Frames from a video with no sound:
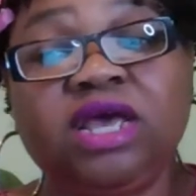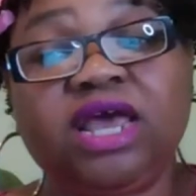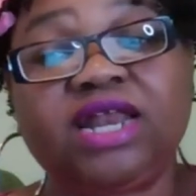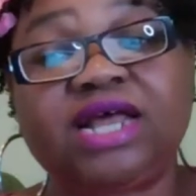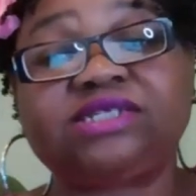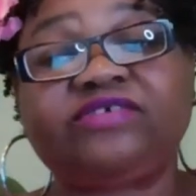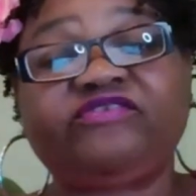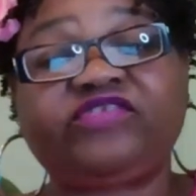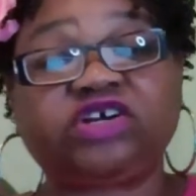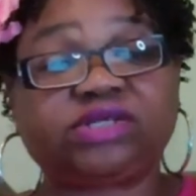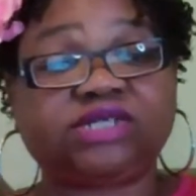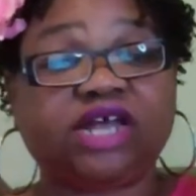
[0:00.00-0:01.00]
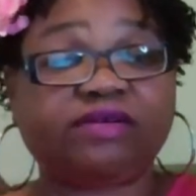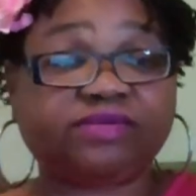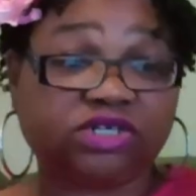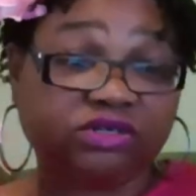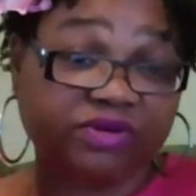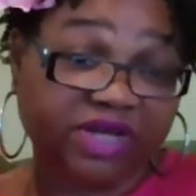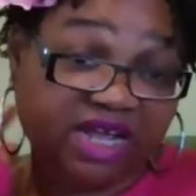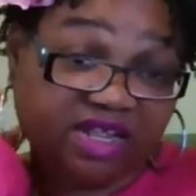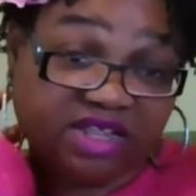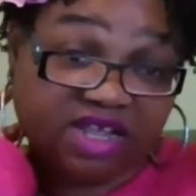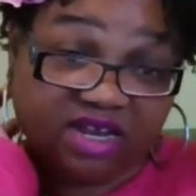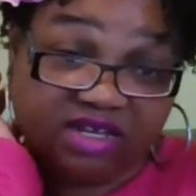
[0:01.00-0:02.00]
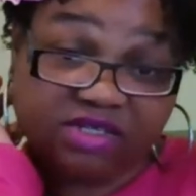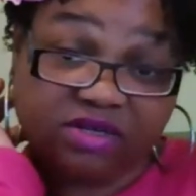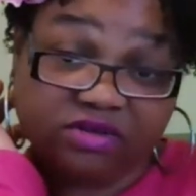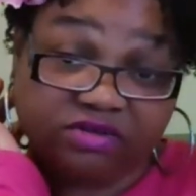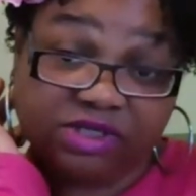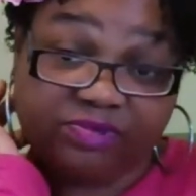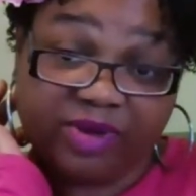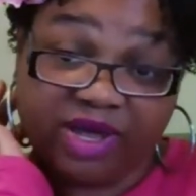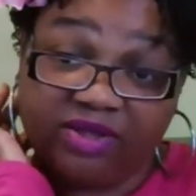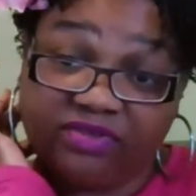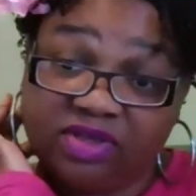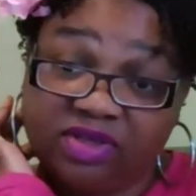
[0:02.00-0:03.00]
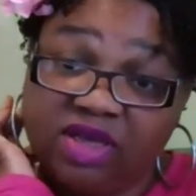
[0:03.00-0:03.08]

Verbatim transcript: And that's the first step to doing anything in this notary space.